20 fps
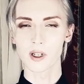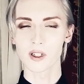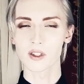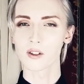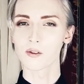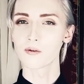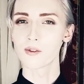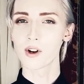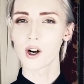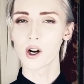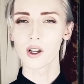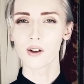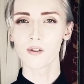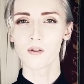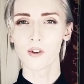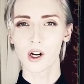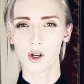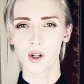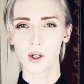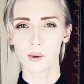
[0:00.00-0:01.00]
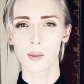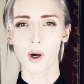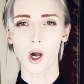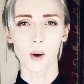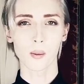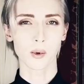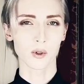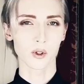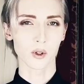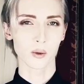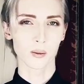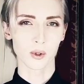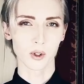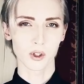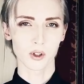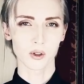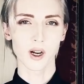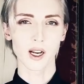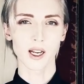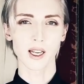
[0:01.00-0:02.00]
It's a very, very popular
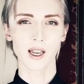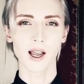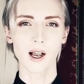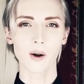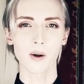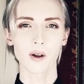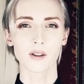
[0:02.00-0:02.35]
book right now,